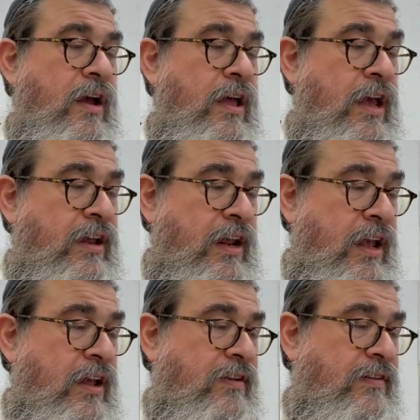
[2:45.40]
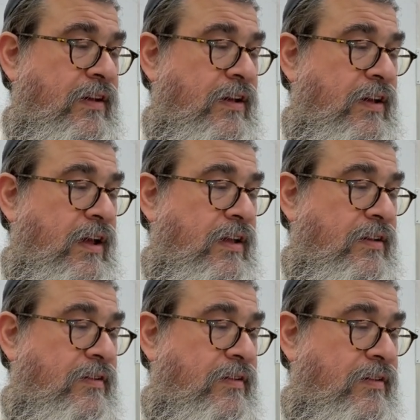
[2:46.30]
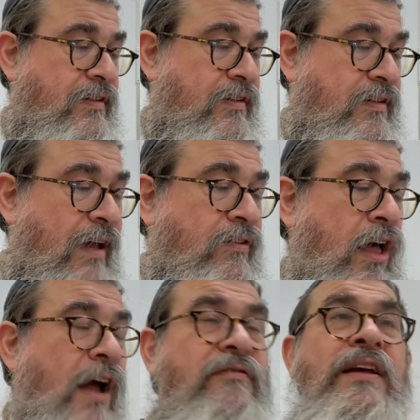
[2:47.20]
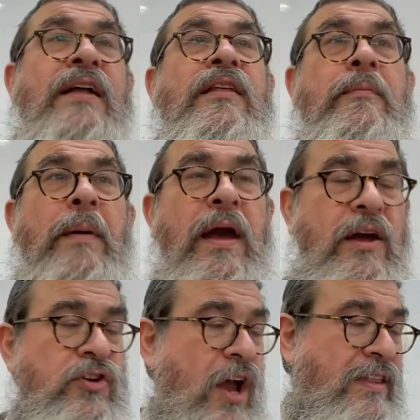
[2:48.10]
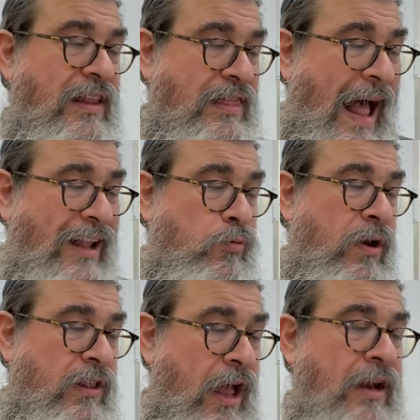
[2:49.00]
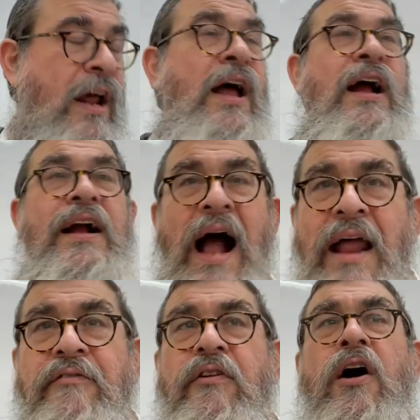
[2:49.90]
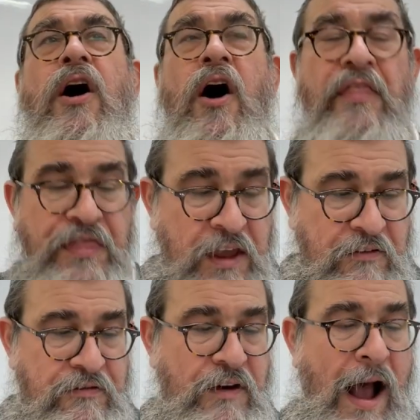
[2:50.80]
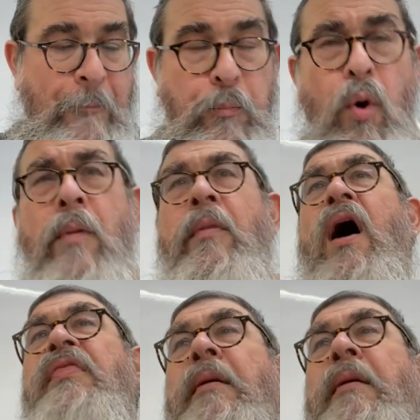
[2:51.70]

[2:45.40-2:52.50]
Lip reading: It is 7 lines in the end of the page, at the last word in the line. Ganva, a thief. Apum, on the